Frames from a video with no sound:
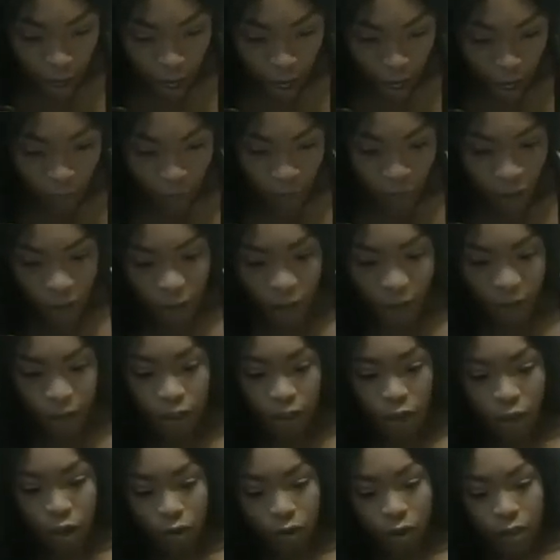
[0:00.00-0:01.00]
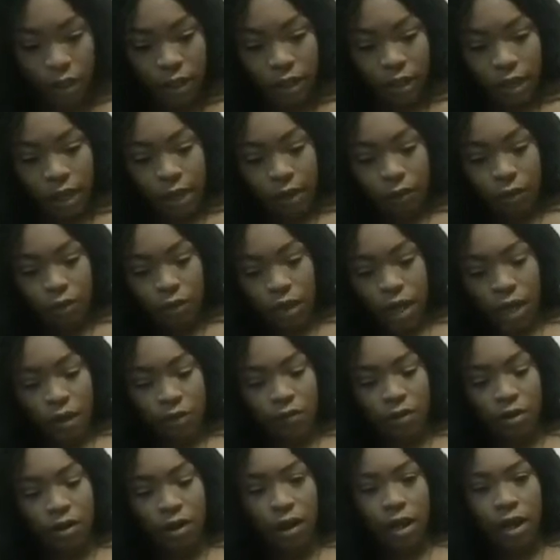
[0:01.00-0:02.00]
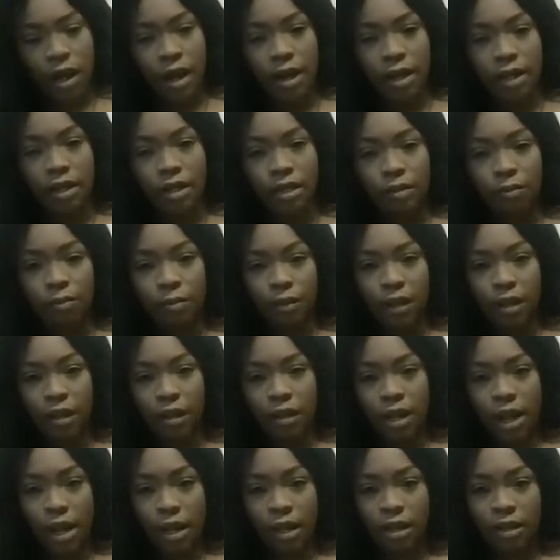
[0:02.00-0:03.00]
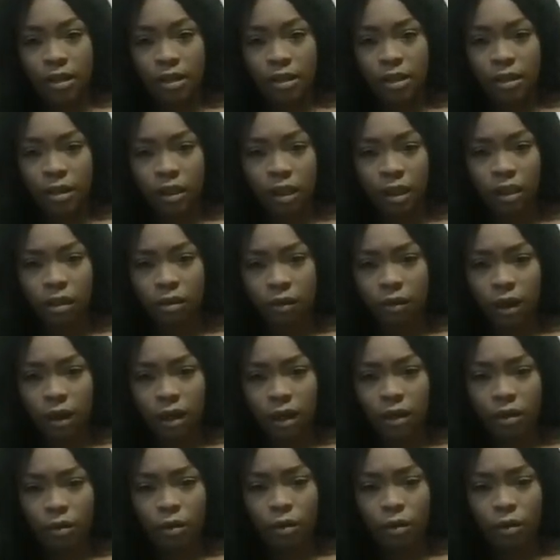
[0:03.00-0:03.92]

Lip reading: I feel like though that like whatever has been like a secret